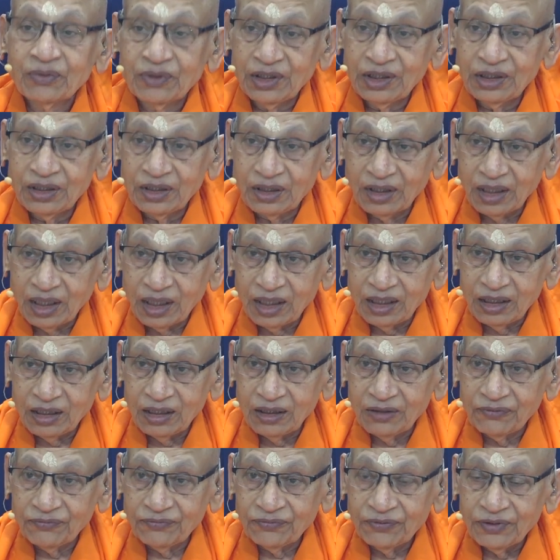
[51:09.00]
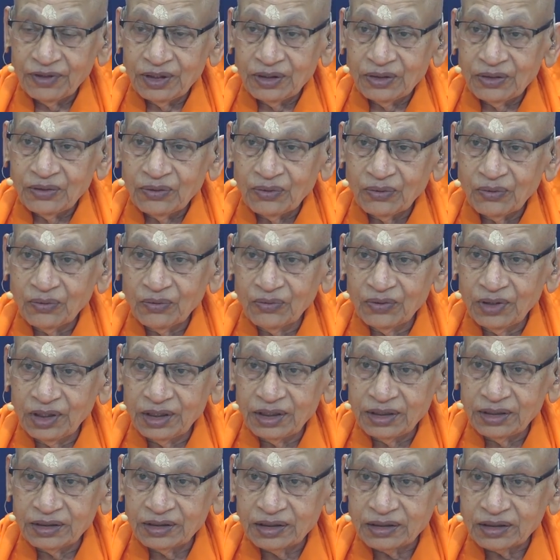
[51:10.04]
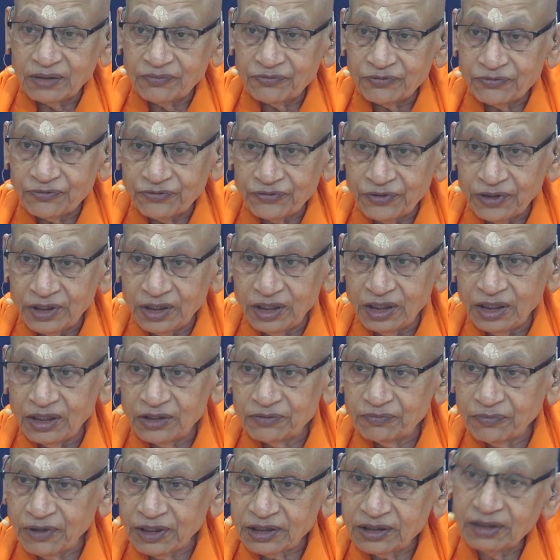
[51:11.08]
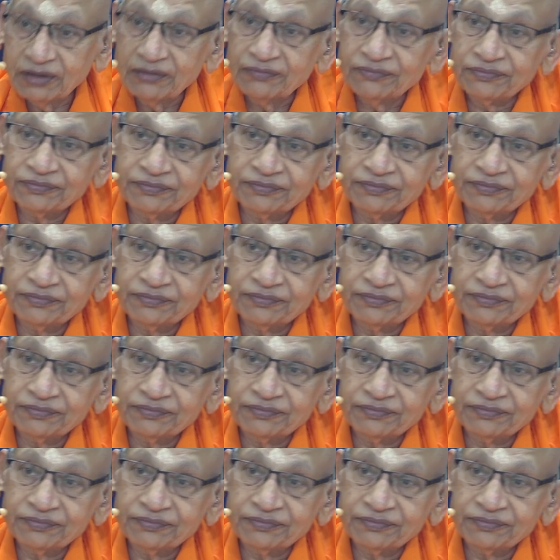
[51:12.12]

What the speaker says: In a life, only thing that comes free is myself.